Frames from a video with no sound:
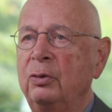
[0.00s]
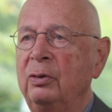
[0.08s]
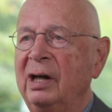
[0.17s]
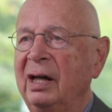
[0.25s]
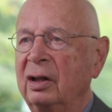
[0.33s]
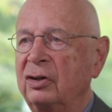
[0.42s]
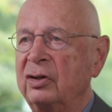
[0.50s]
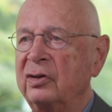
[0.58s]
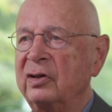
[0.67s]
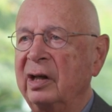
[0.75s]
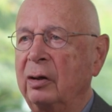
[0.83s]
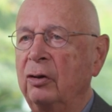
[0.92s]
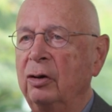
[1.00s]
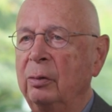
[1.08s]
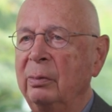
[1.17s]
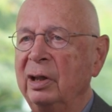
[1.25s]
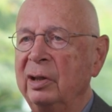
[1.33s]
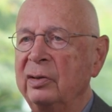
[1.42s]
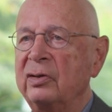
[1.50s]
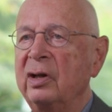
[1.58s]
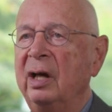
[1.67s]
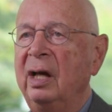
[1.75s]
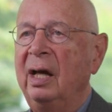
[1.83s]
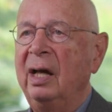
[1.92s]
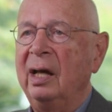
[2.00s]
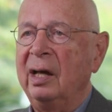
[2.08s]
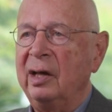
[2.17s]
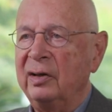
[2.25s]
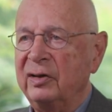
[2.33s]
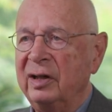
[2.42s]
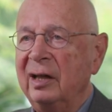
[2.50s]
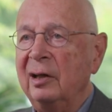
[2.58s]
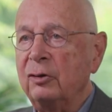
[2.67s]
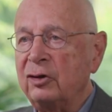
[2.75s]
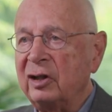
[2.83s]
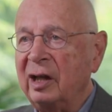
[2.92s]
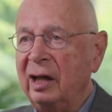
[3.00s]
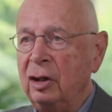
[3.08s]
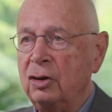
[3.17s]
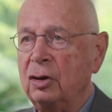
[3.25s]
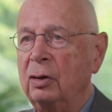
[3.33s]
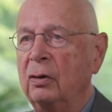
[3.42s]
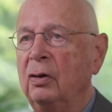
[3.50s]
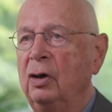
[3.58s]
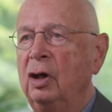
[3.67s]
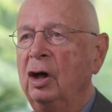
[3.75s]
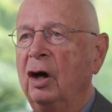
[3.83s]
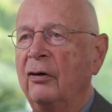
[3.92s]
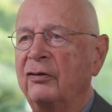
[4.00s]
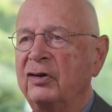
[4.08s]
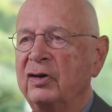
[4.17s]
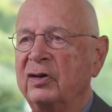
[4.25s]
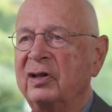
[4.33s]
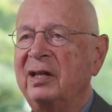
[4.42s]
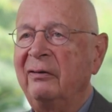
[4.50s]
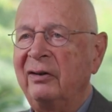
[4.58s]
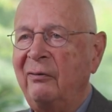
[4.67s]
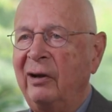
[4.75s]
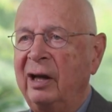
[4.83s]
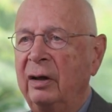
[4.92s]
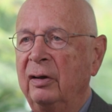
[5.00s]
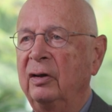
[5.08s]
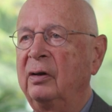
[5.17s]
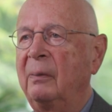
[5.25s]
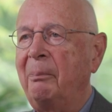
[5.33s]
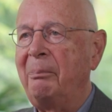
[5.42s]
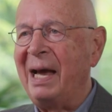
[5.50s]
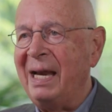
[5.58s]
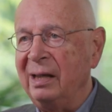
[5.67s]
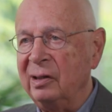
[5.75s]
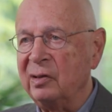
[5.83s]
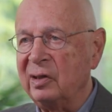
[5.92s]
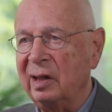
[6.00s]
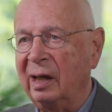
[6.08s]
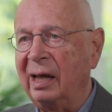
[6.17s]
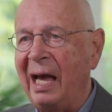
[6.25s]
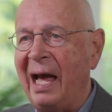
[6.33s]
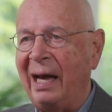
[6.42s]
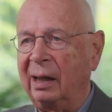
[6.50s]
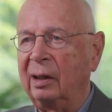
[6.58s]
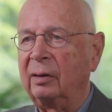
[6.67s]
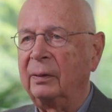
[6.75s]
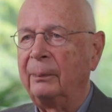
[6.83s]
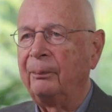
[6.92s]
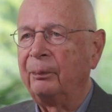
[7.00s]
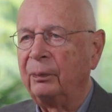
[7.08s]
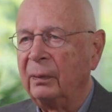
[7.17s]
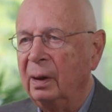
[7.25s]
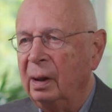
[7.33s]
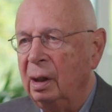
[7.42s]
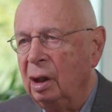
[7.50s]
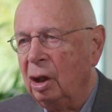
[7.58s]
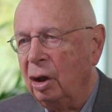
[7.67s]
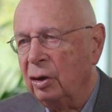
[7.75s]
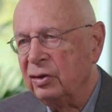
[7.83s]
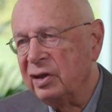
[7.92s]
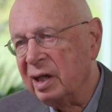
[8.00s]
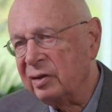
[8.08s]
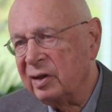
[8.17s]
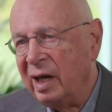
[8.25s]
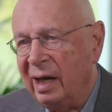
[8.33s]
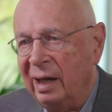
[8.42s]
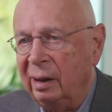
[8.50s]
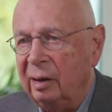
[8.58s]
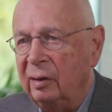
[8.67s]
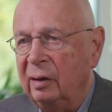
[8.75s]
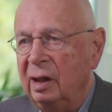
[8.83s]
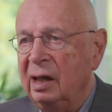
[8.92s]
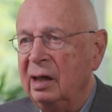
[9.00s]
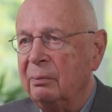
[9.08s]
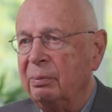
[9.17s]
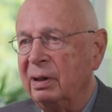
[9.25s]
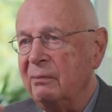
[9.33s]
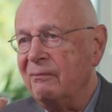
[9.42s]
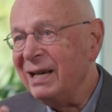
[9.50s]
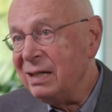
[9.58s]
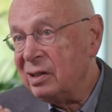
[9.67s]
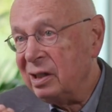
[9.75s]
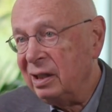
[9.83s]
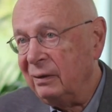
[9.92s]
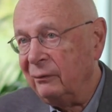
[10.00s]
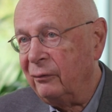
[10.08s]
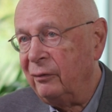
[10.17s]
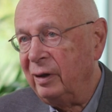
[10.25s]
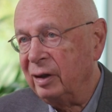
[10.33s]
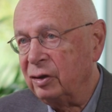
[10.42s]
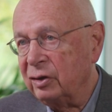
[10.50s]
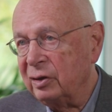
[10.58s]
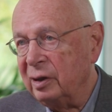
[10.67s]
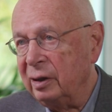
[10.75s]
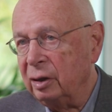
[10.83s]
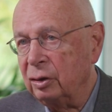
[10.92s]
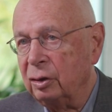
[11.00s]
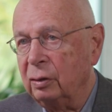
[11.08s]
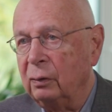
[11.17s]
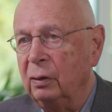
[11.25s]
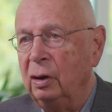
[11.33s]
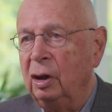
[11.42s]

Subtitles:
two largest economies is an illustration of this difficult balancing act. On the other hand, preventive legislation